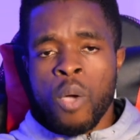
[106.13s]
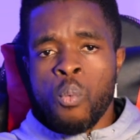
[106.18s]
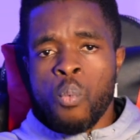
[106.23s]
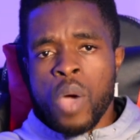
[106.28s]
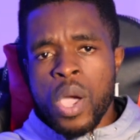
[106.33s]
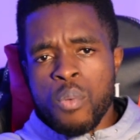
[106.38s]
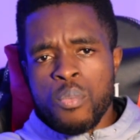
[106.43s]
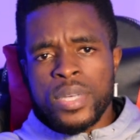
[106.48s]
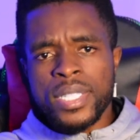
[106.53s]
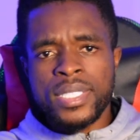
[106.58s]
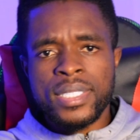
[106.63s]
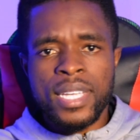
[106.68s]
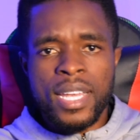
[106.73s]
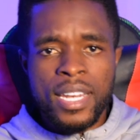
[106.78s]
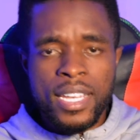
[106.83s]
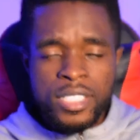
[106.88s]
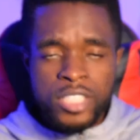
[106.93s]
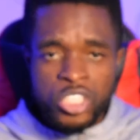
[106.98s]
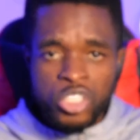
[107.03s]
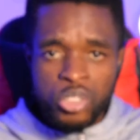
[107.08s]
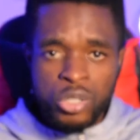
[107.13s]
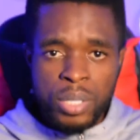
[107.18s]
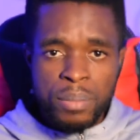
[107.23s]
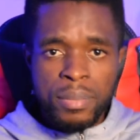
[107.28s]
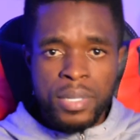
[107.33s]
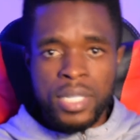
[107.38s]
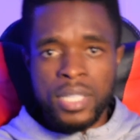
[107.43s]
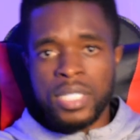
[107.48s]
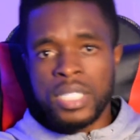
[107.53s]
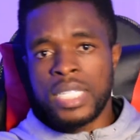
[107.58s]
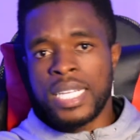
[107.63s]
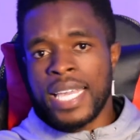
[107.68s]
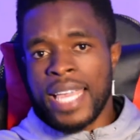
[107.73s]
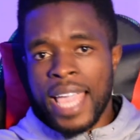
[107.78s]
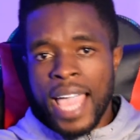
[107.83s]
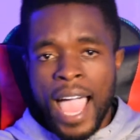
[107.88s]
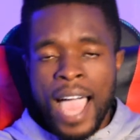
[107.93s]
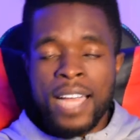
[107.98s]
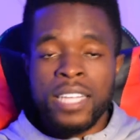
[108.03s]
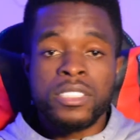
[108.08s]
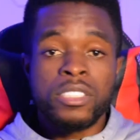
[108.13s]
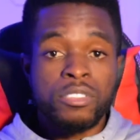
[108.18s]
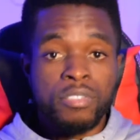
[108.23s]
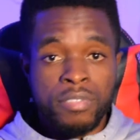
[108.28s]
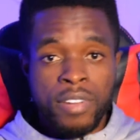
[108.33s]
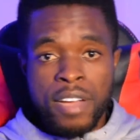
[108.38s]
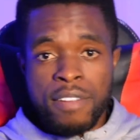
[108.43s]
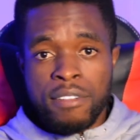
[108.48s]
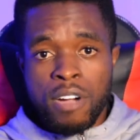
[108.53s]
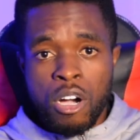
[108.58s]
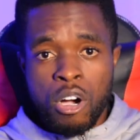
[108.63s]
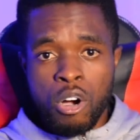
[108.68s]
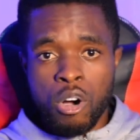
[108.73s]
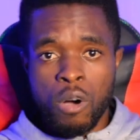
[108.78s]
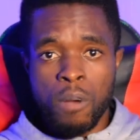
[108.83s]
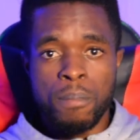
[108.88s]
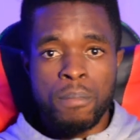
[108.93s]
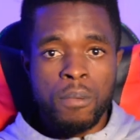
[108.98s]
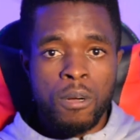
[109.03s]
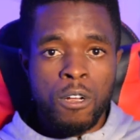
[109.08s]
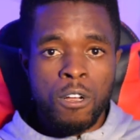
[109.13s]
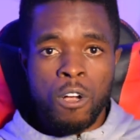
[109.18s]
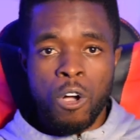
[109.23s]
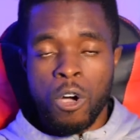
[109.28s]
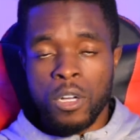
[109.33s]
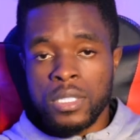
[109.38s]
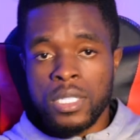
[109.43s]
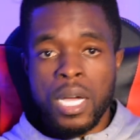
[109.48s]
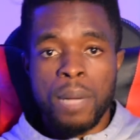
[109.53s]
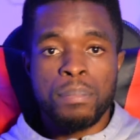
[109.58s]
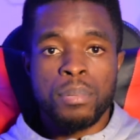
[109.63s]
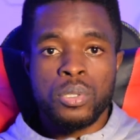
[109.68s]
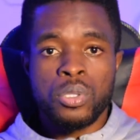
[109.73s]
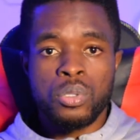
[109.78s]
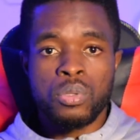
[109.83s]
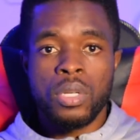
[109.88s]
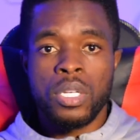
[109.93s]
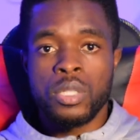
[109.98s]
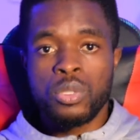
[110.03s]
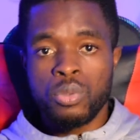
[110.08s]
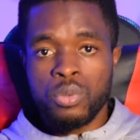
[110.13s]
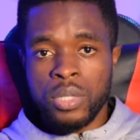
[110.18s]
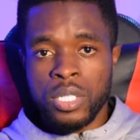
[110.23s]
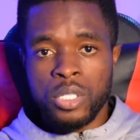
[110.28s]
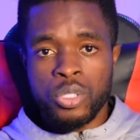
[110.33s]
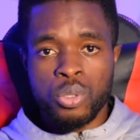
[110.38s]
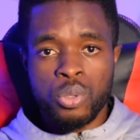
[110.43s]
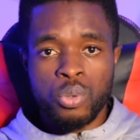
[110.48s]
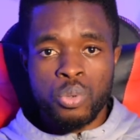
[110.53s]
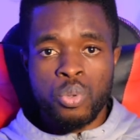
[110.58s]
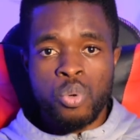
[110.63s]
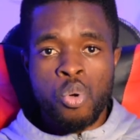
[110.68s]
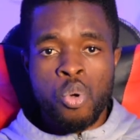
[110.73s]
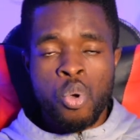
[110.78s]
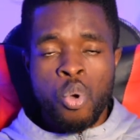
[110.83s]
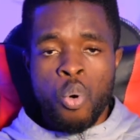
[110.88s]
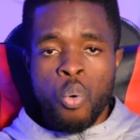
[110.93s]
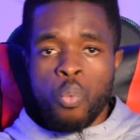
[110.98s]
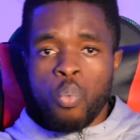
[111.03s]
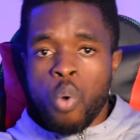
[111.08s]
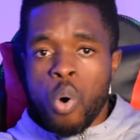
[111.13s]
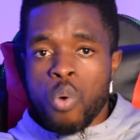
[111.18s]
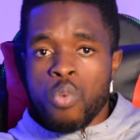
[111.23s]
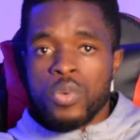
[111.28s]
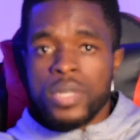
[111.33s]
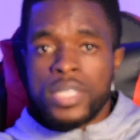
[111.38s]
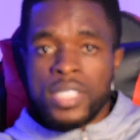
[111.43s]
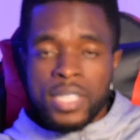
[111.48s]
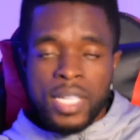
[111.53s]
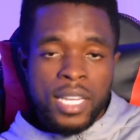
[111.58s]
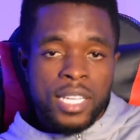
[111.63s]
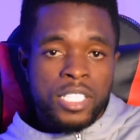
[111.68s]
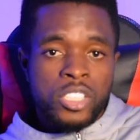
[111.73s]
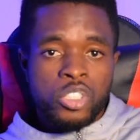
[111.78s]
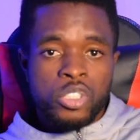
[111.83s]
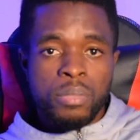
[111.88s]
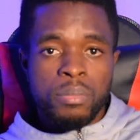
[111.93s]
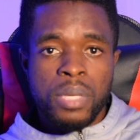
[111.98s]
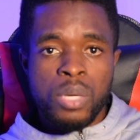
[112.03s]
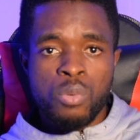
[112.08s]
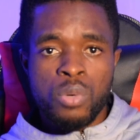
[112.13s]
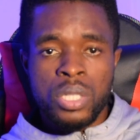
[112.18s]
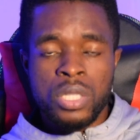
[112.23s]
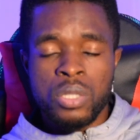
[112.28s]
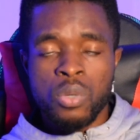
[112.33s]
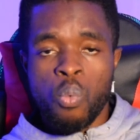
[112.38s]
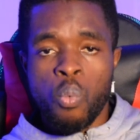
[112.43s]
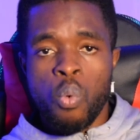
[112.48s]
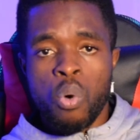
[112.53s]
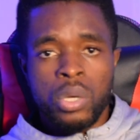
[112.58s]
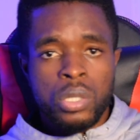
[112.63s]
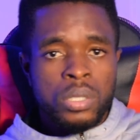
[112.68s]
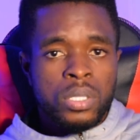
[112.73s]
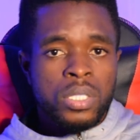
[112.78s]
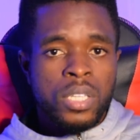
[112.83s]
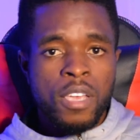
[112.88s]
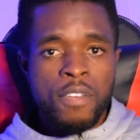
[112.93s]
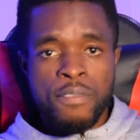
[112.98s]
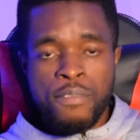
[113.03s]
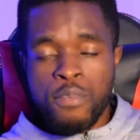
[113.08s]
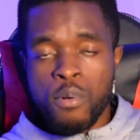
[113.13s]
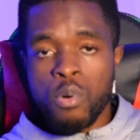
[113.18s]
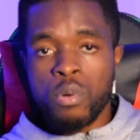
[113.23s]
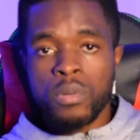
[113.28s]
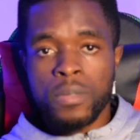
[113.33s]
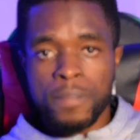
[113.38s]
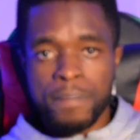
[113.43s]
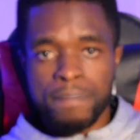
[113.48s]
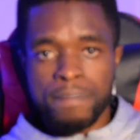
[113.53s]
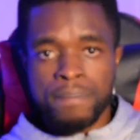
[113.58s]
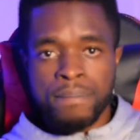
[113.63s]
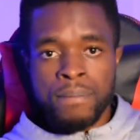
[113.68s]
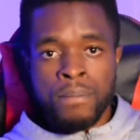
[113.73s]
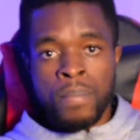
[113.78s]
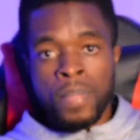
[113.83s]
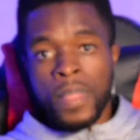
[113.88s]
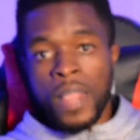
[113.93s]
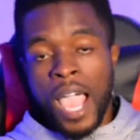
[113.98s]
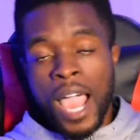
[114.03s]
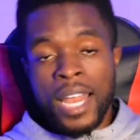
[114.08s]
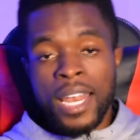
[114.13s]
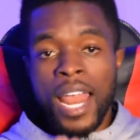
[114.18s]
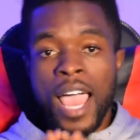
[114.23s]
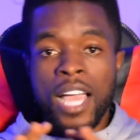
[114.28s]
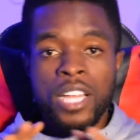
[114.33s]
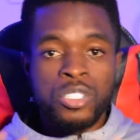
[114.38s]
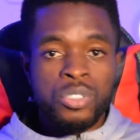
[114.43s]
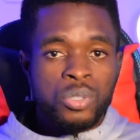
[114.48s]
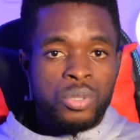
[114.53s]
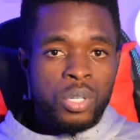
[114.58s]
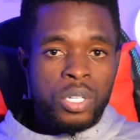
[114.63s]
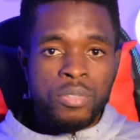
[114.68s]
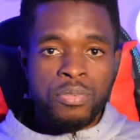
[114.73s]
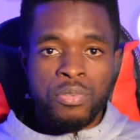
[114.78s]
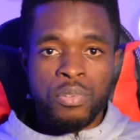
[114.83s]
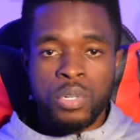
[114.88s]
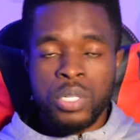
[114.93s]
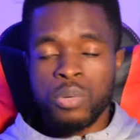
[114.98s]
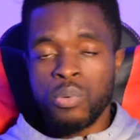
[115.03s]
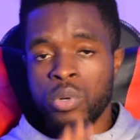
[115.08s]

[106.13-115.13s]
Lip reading: When we started streaming at Survival Hub under Apostle School, what we started streaming with was a phone. An Android phone.